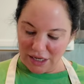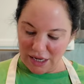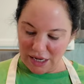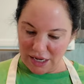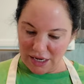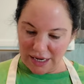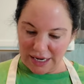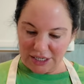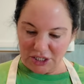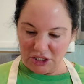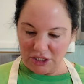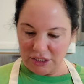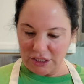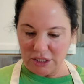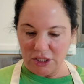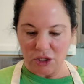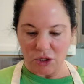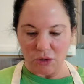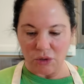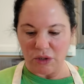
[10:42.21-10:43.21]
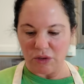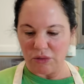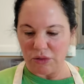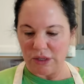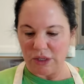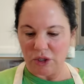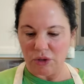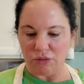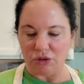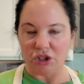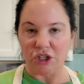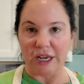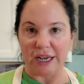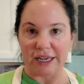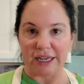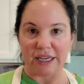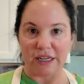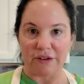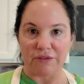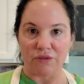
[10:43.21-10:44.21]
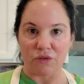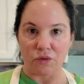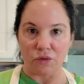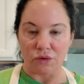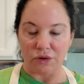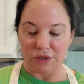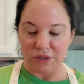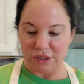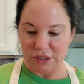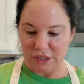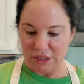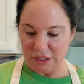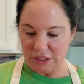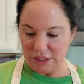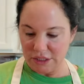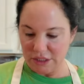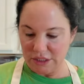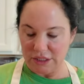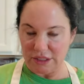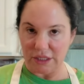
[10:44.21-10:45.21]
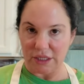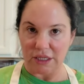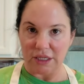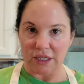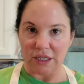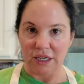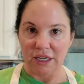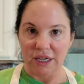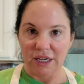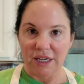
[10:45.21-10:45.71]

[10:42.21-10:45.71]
And I just, you know, you check it, of course, to see